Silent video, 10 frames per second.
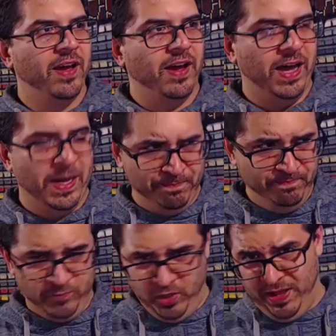
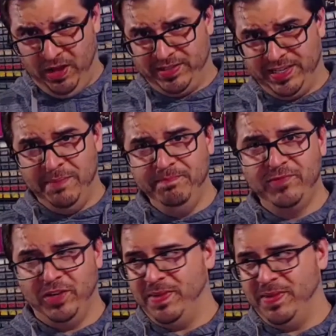Took me a long time.
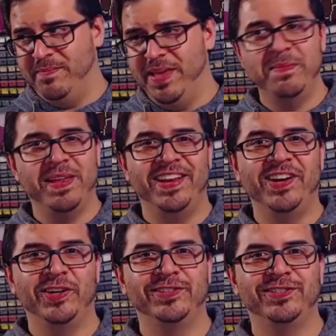Took me many, many
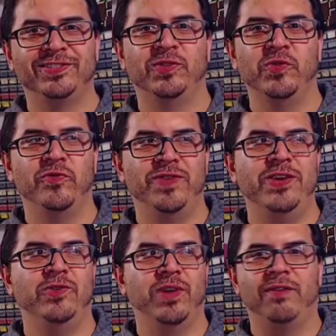years to
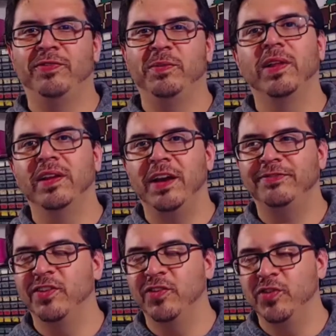feel comfortable enough
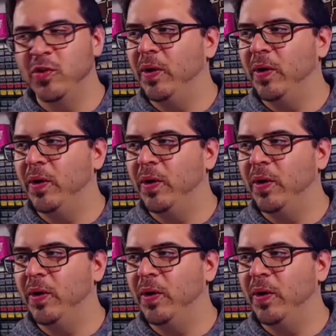to do it.